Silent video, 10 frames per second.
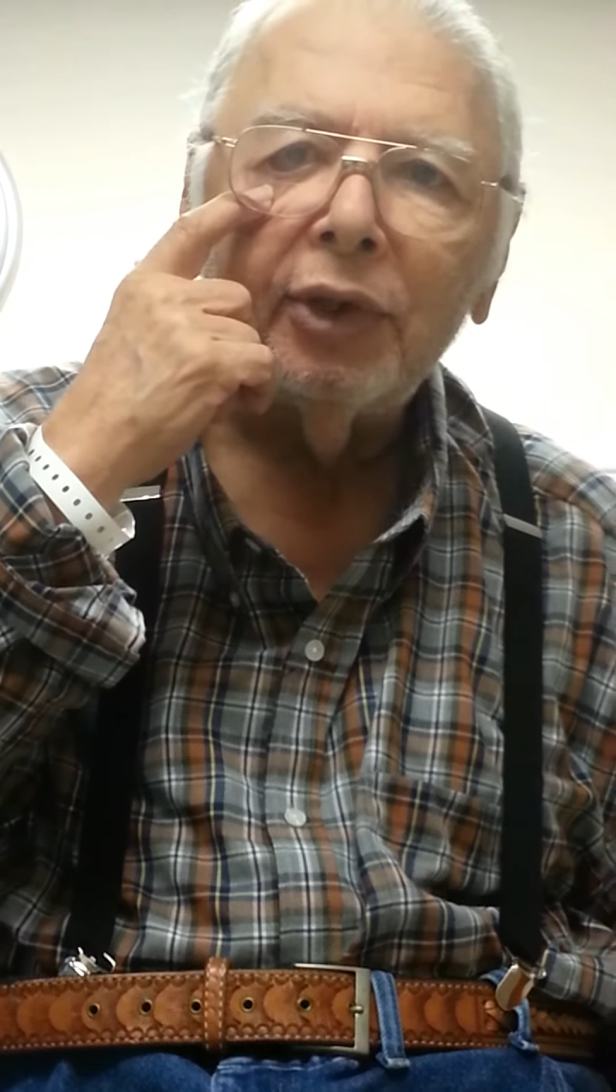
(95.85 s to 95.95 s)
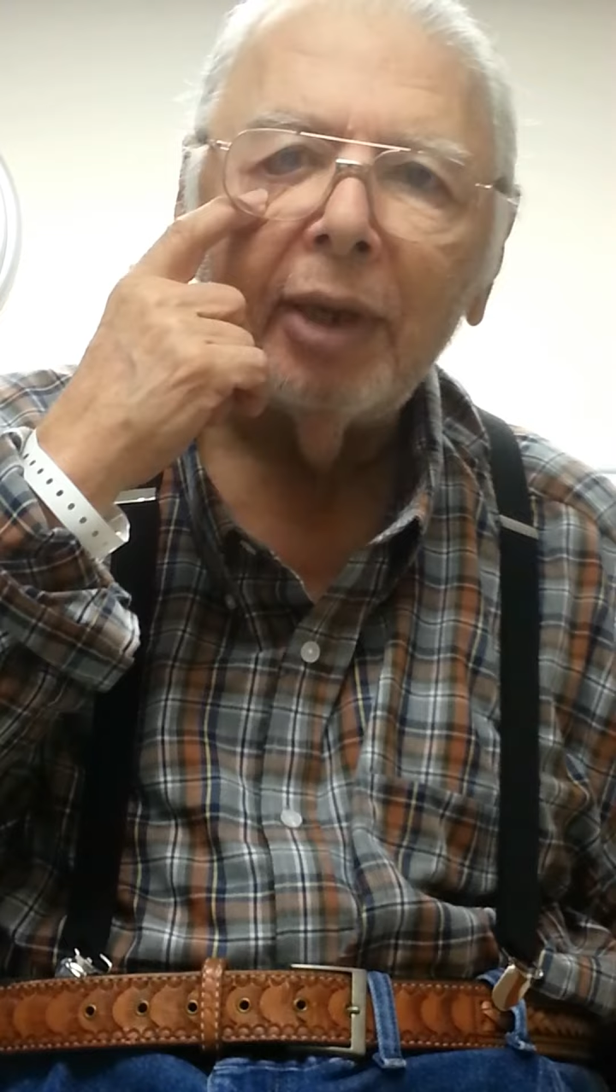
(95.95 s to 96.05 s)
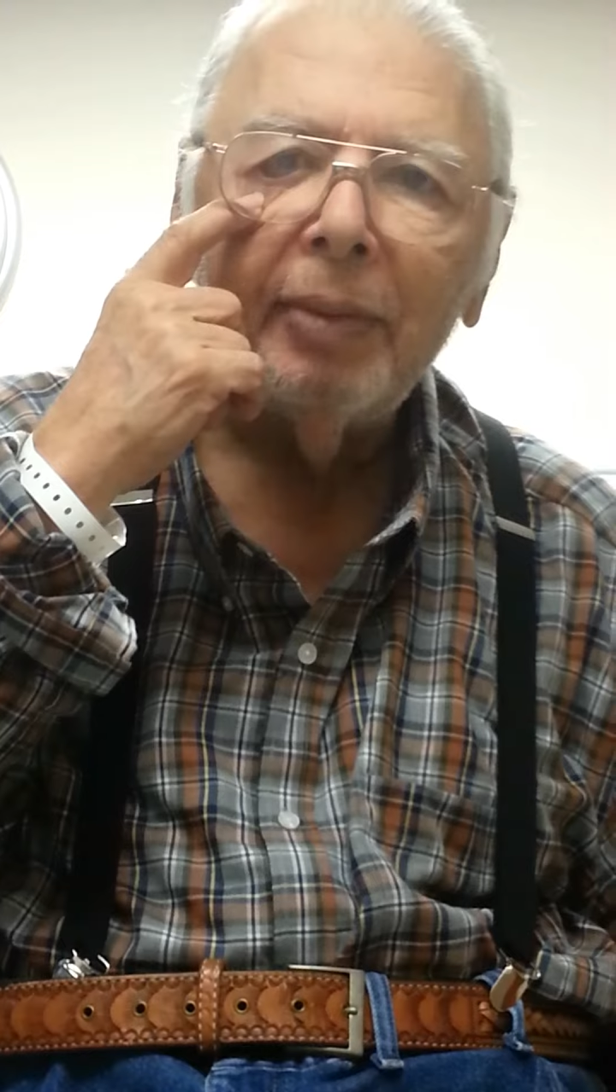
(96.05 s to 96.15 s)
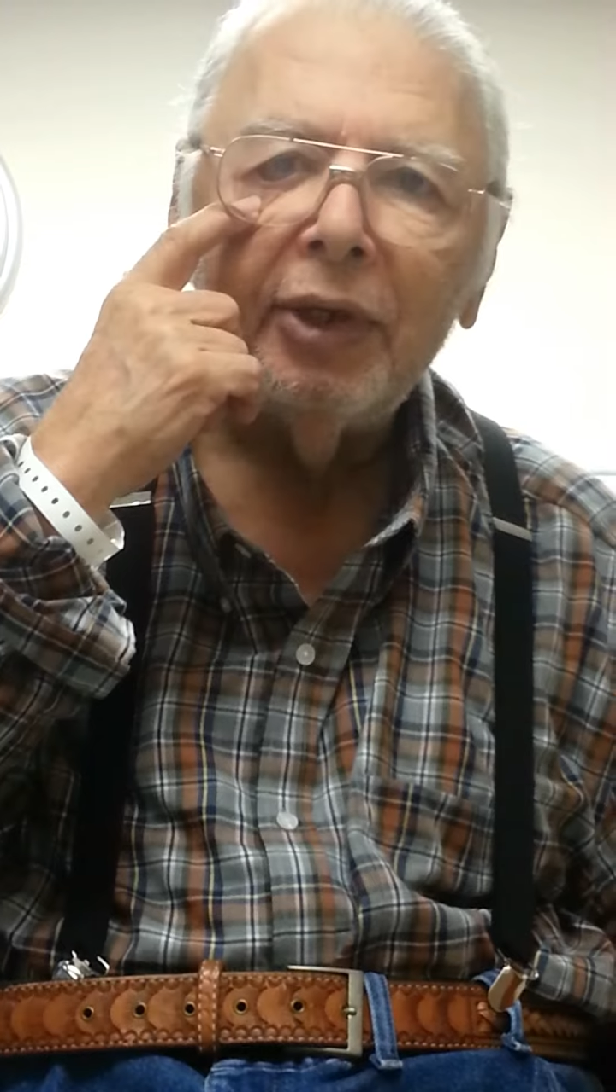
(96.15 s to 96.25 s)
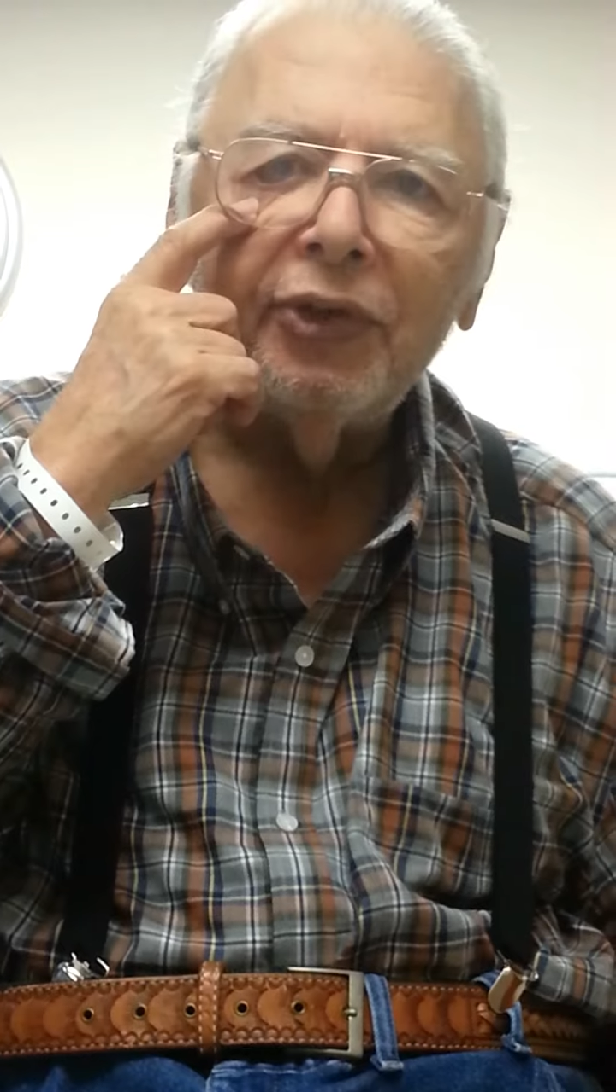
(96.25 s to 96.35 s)

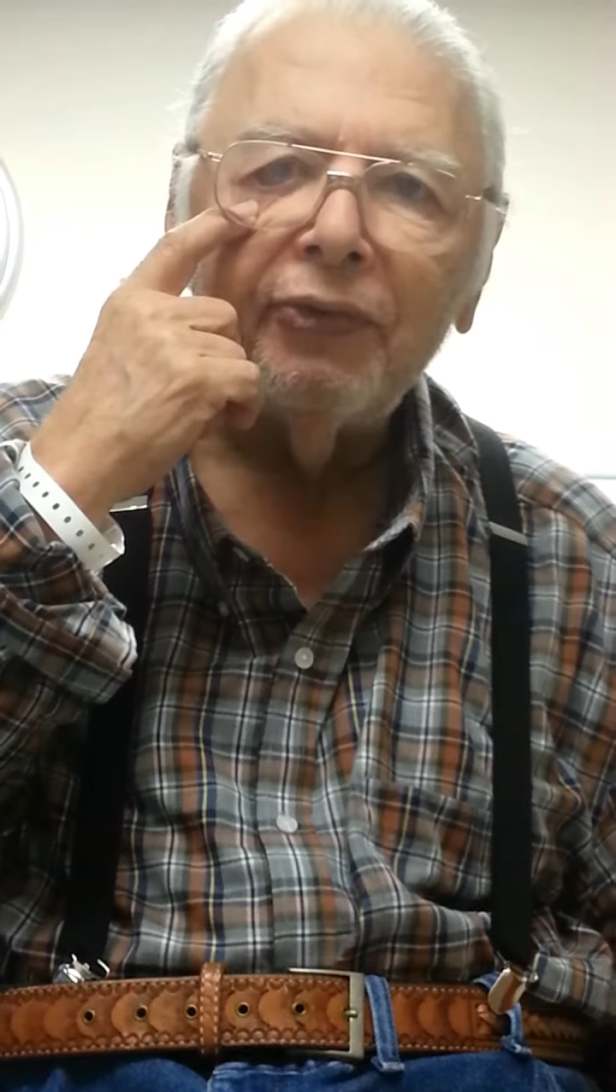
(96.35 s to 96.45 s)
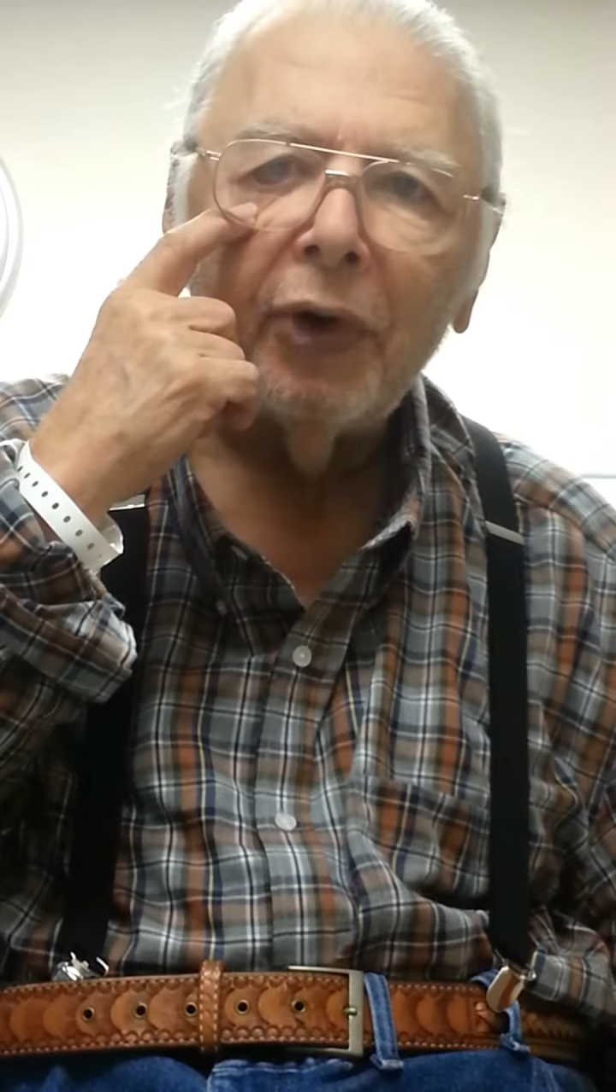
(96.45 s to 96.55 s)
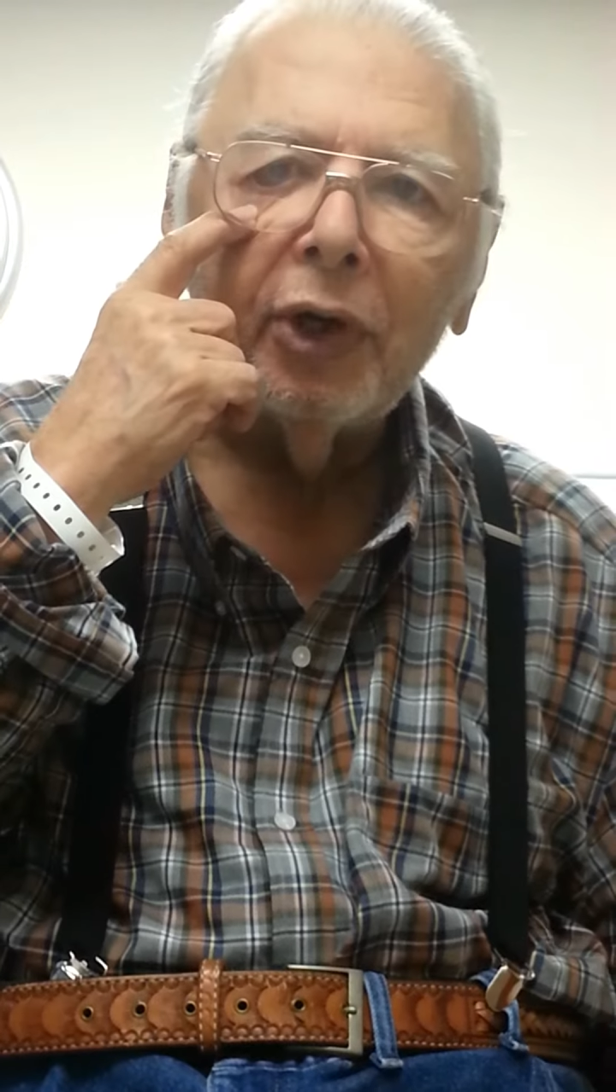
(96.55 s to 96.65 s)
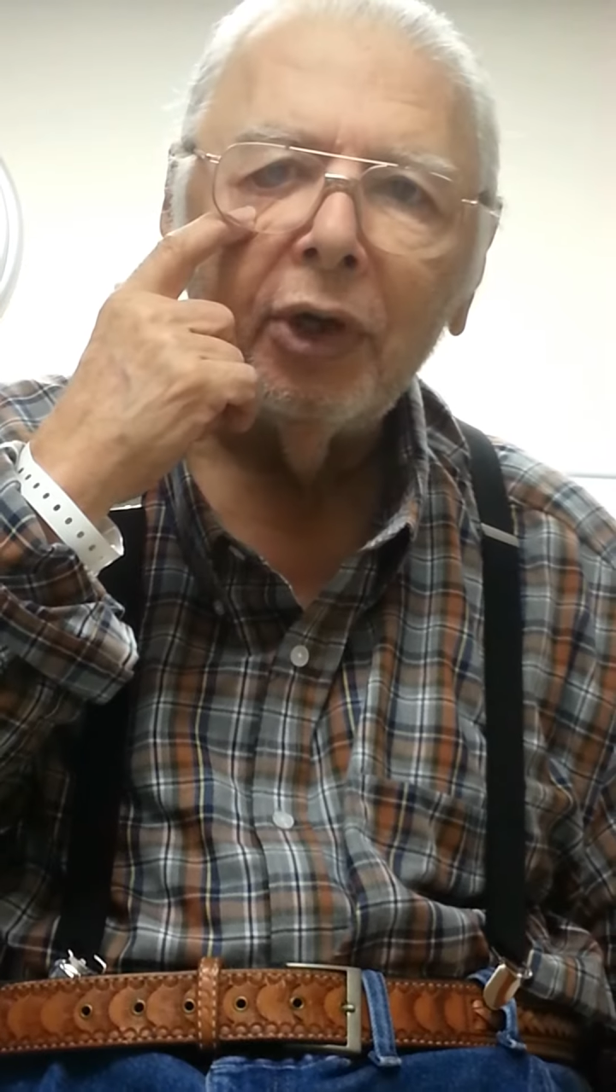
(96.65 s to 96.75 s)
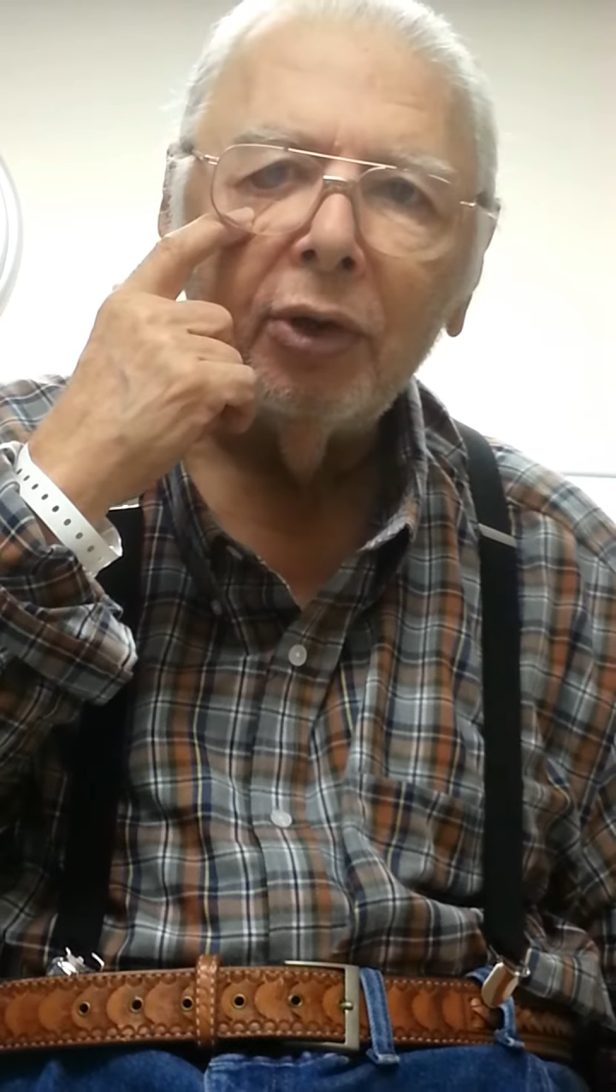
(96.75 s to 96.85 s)
that means
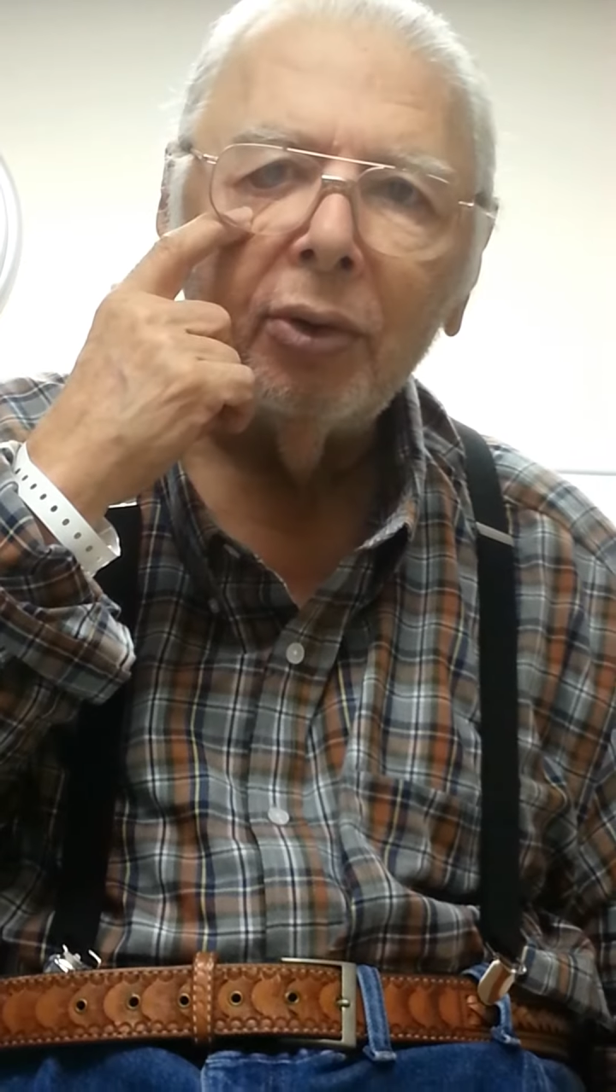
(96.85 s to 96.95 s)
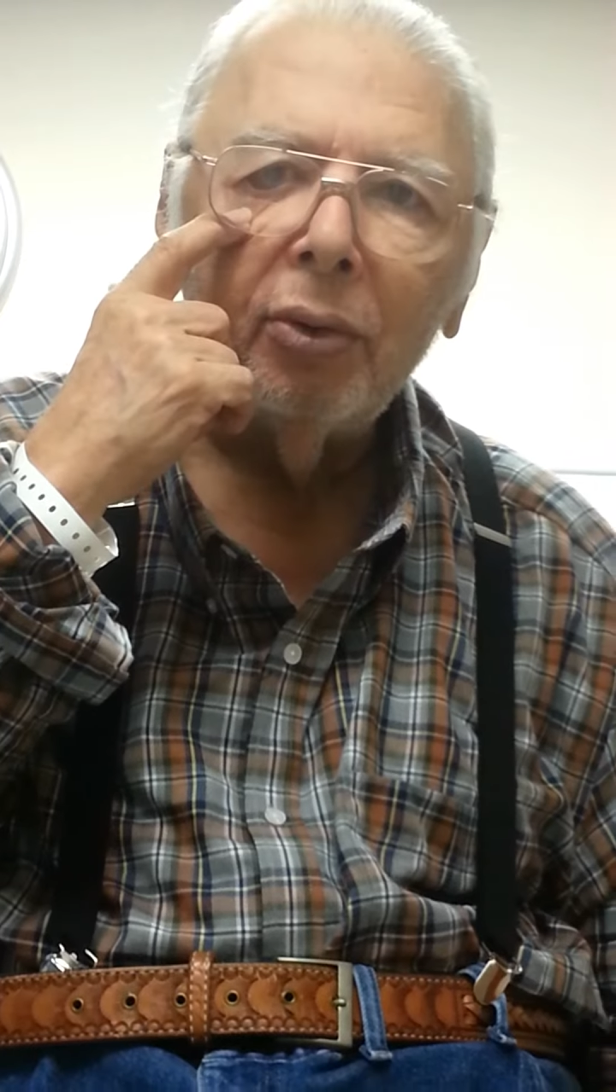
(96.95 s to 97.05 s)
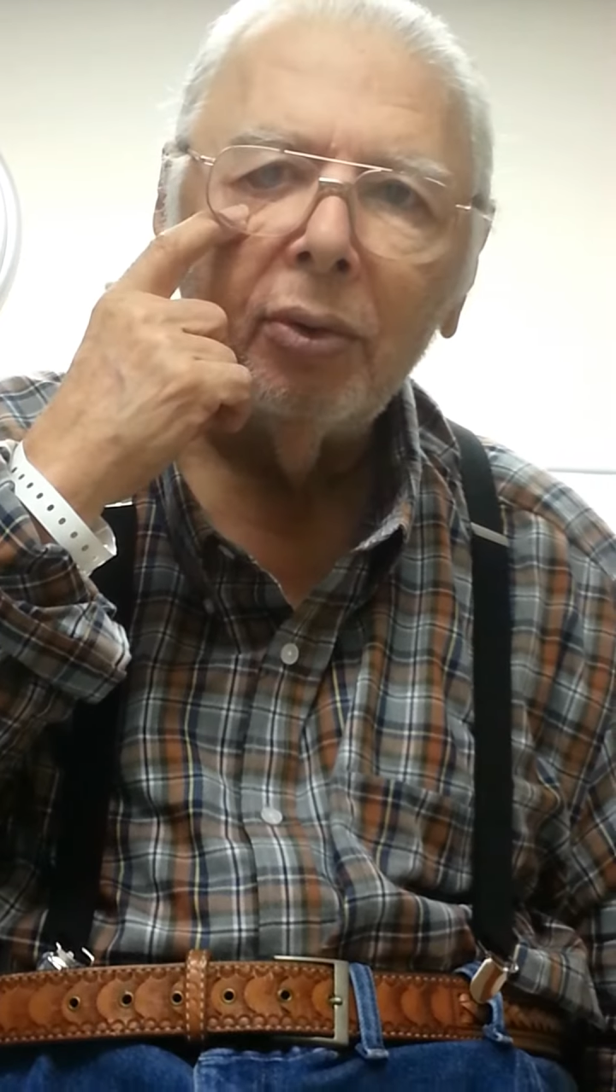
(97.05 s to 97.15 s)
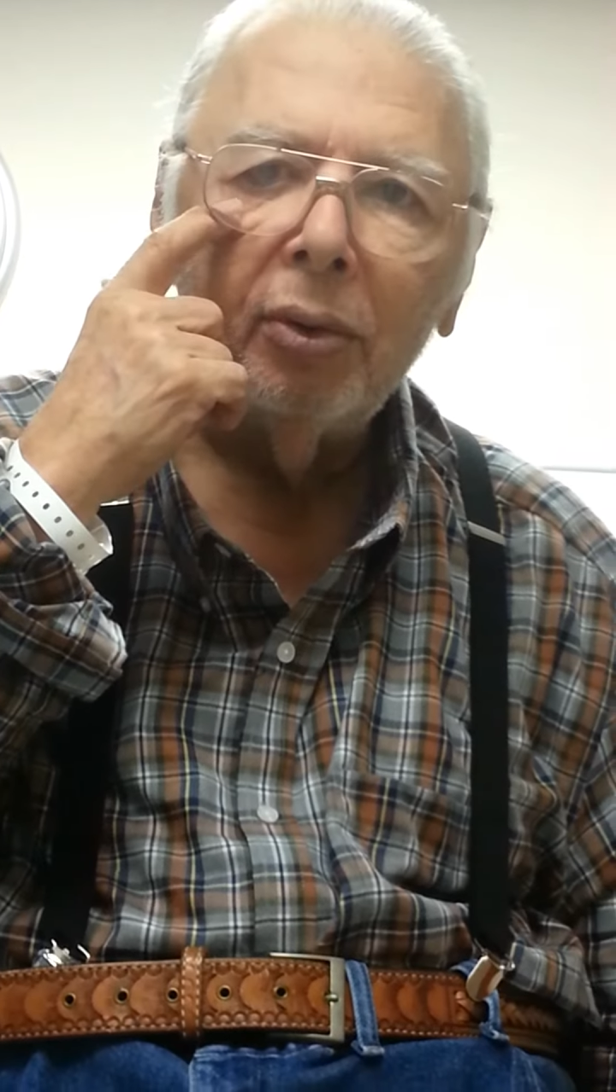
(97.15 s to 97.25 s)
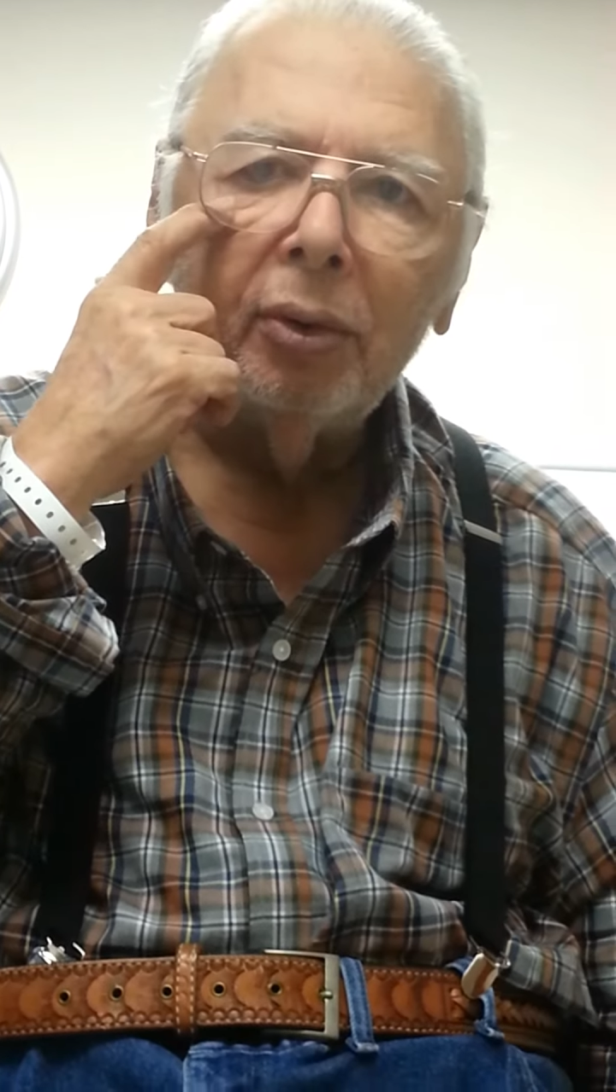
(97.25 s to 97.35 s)
fuck you.